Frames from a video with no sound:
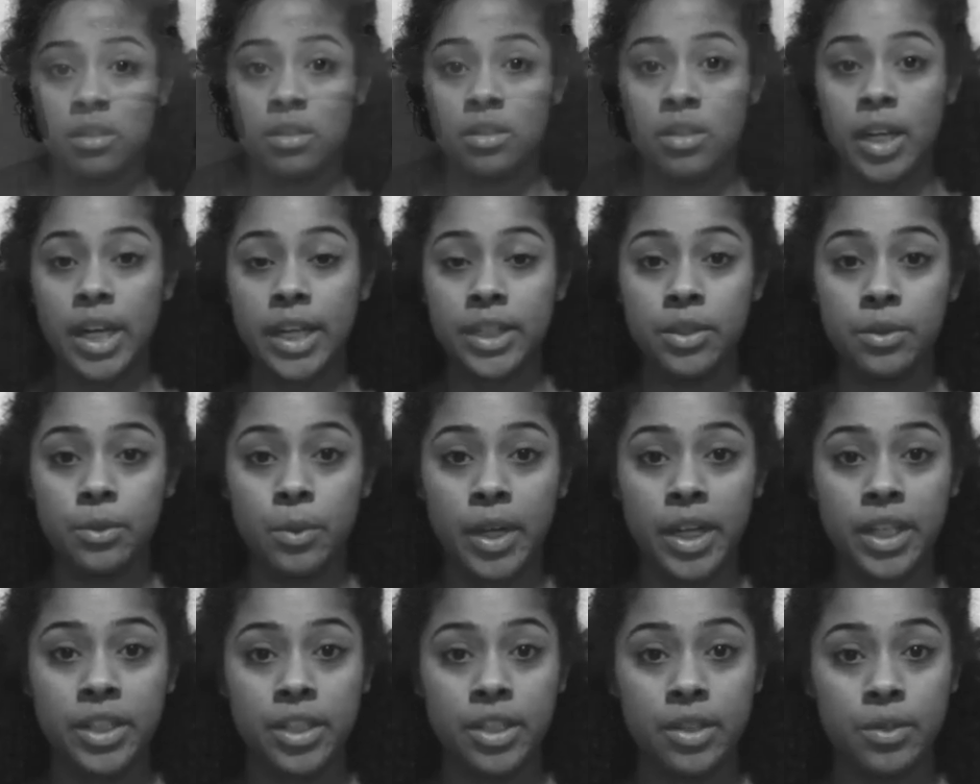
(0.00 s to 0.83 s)

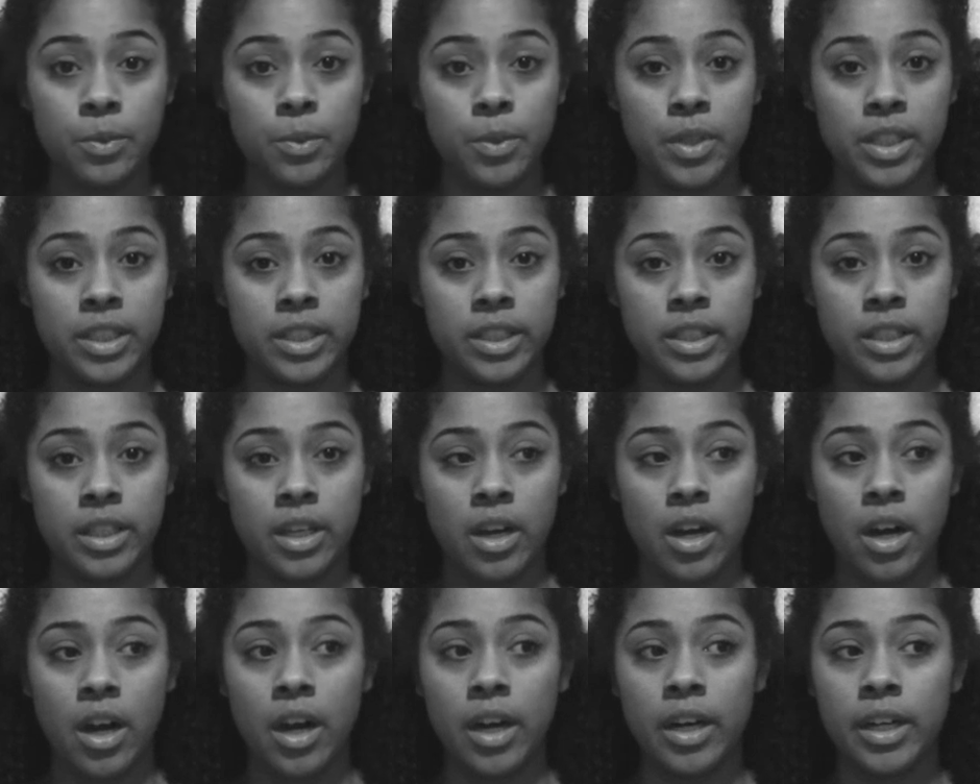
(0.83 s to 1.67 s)
Graduation was the
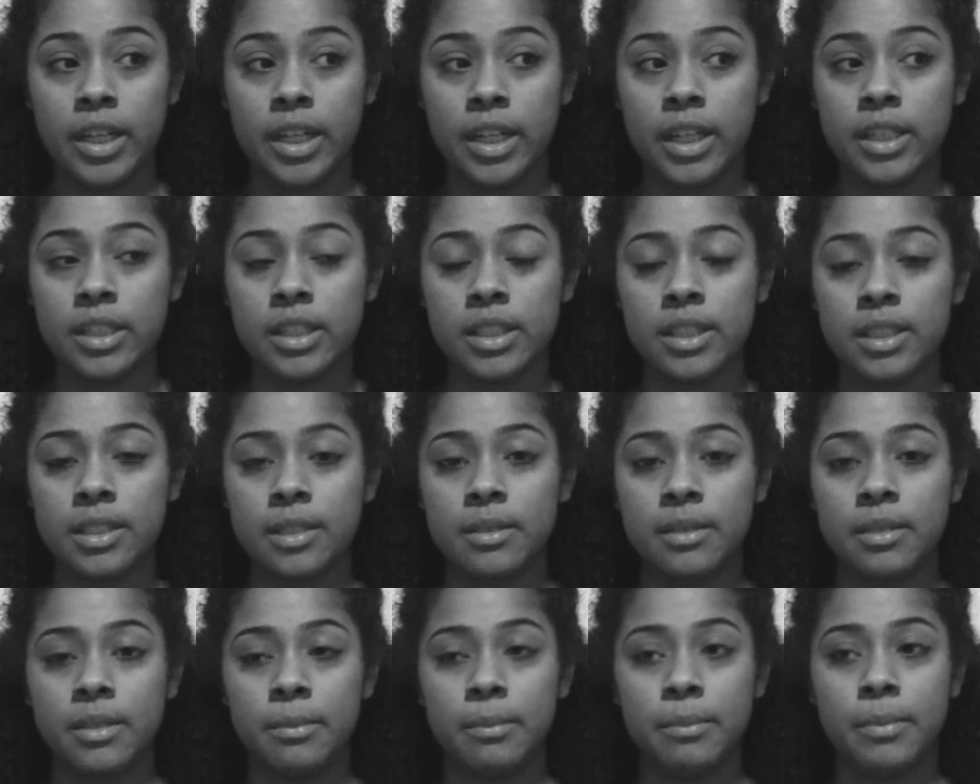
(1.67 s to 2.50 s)

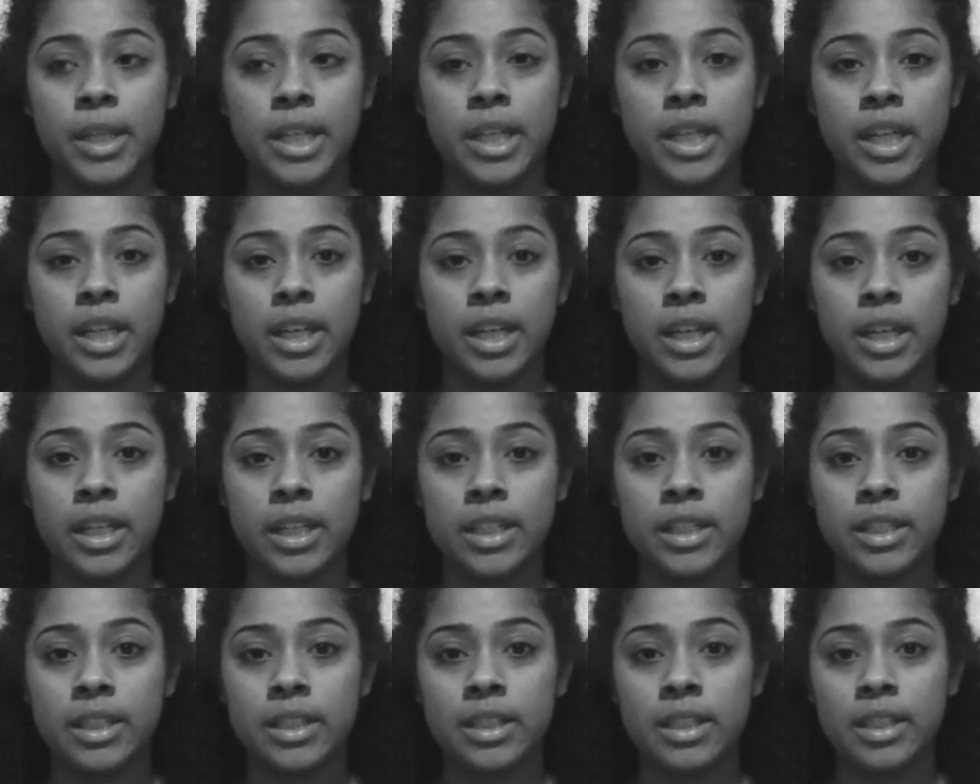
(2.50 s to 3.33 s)
hardest
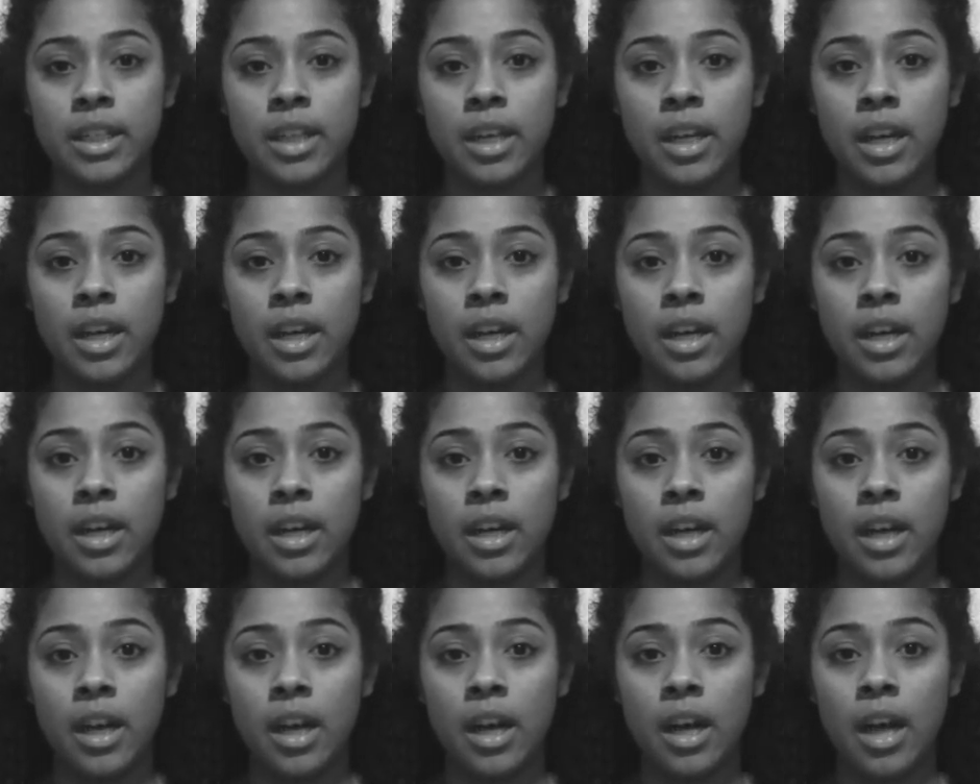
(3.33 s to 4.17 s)
because
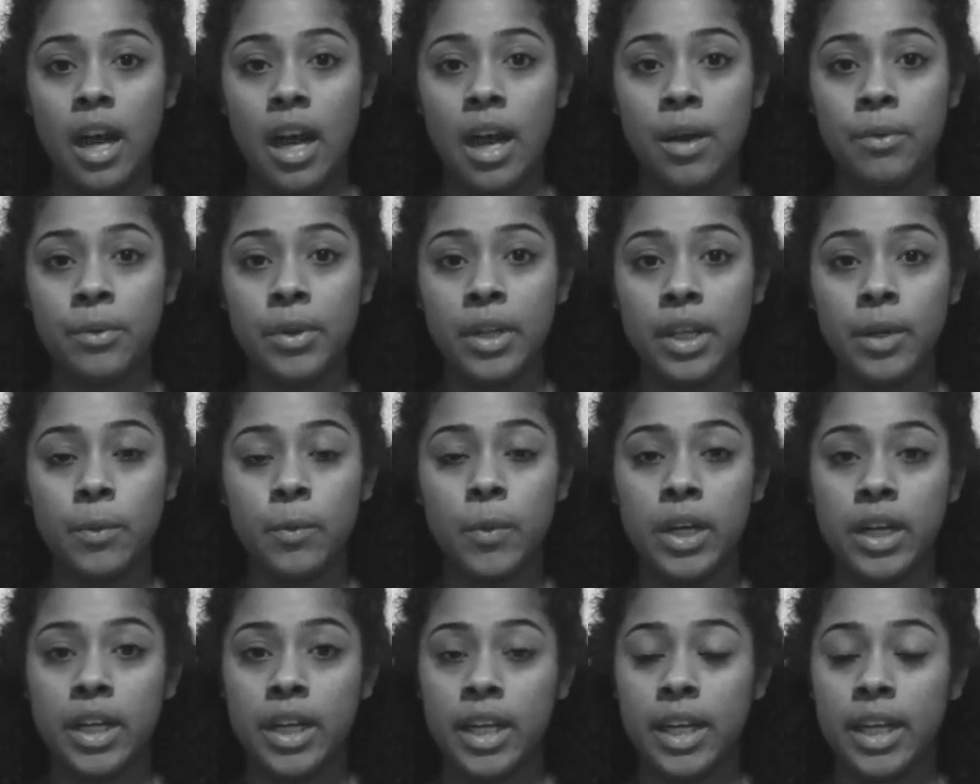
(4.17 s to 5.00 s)
I really
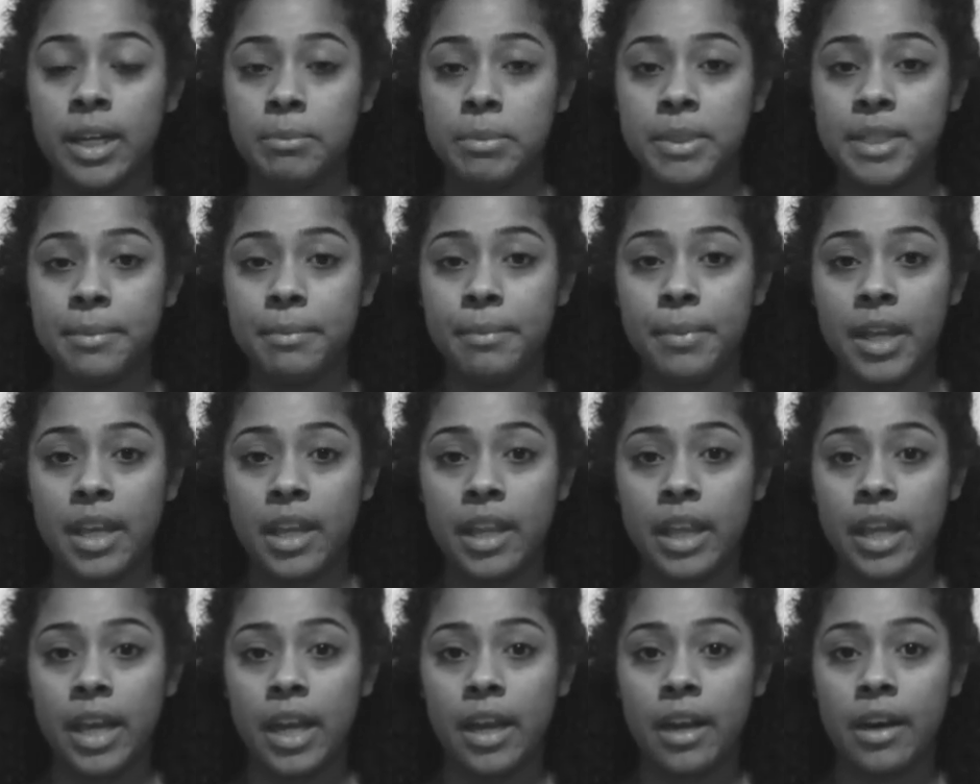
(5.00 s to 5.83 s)
wanted him to be
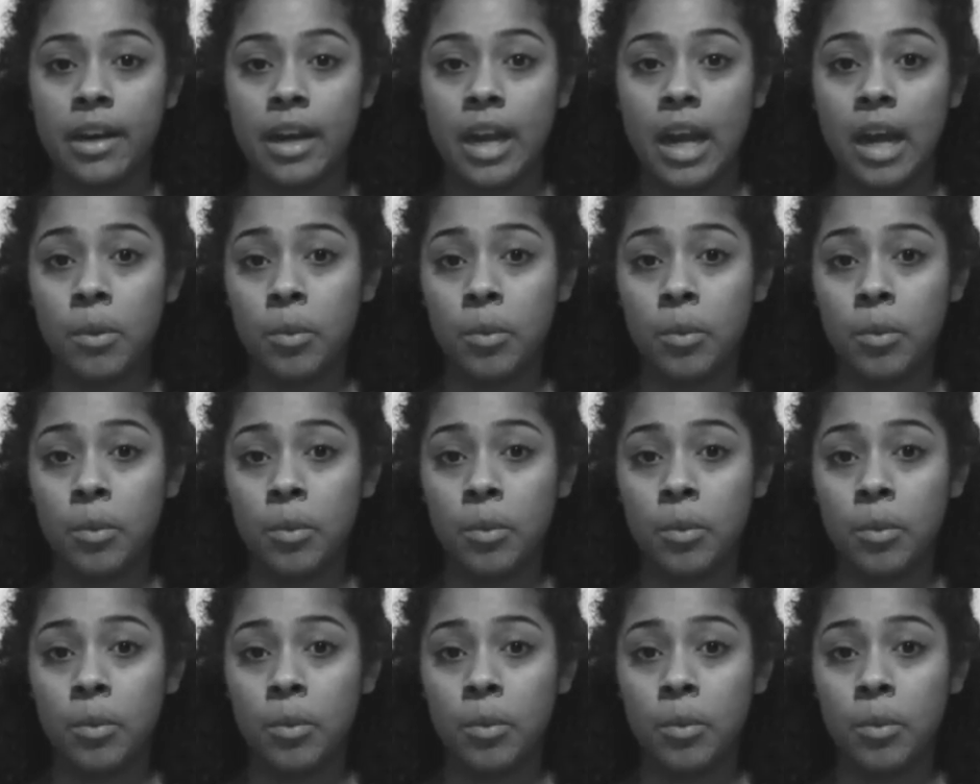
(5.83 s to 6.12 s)
there.